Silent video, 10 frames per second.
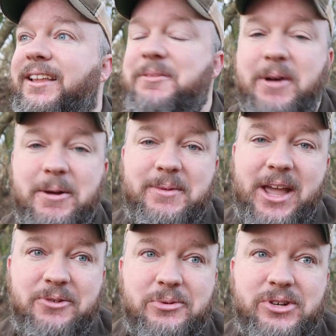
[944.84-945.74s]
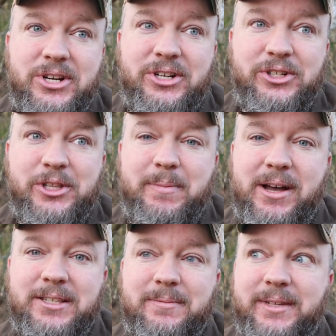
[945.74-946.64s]
the bobcat will return to the
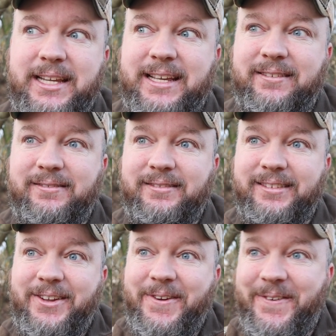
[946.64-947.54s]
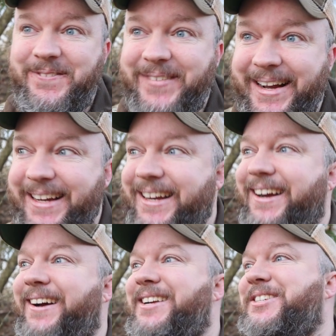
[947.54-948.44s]
possum den. Oh my
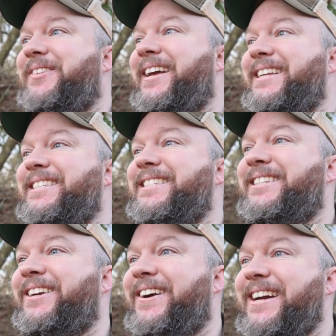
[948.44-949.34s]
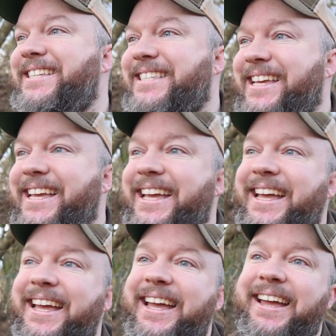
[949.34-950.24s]
gosh, man, this is crazy.
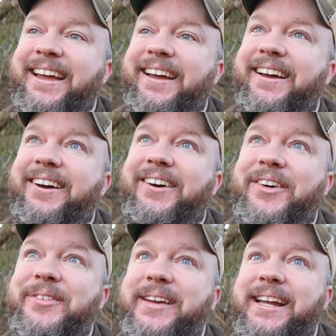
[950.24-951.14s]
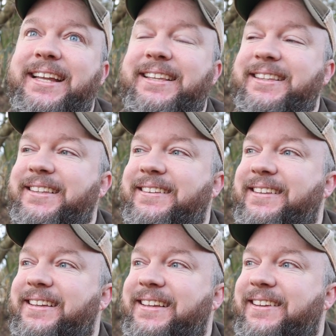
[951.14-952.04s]
Oh man,
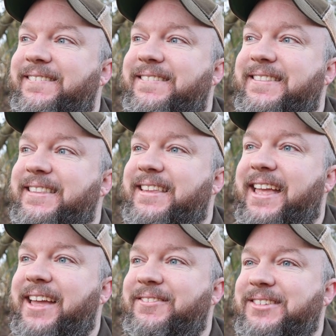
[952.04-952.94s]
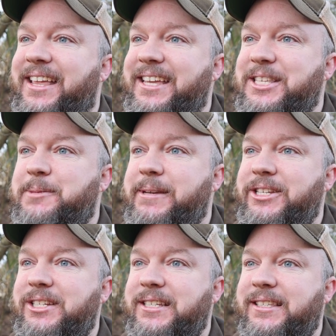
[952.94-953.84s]
I'm like
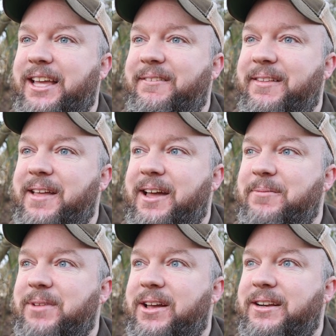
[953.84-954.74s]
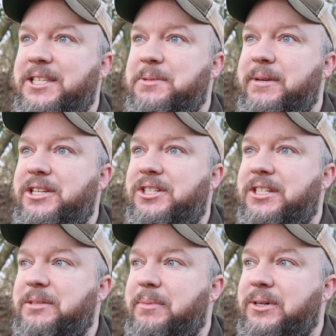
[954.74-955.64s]
speechless. I'm not a
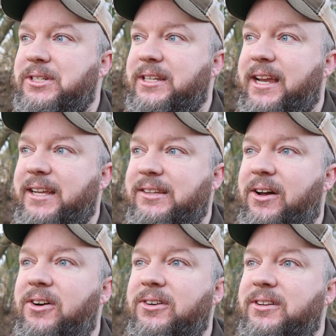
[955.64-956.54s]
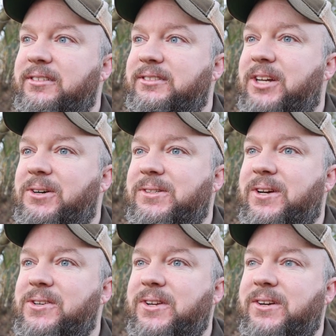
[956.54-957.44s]
speechless person. I talk,
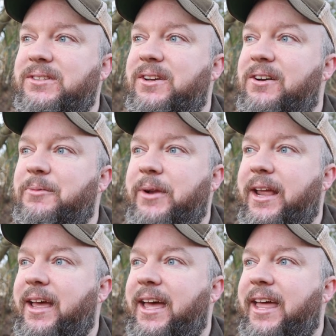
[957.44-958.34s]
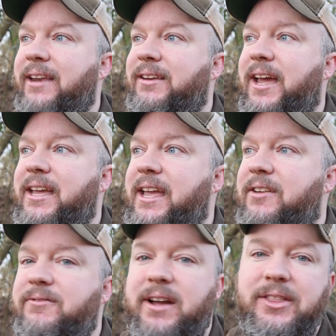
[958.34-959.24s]
but I
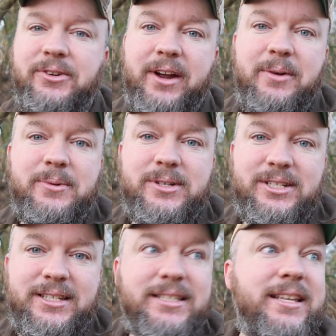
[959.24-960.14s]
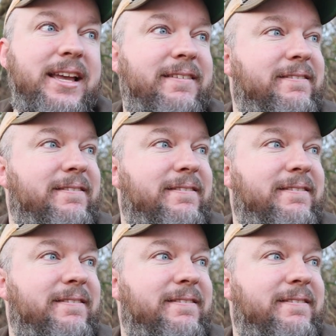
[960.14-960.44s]
can't find the right words to say.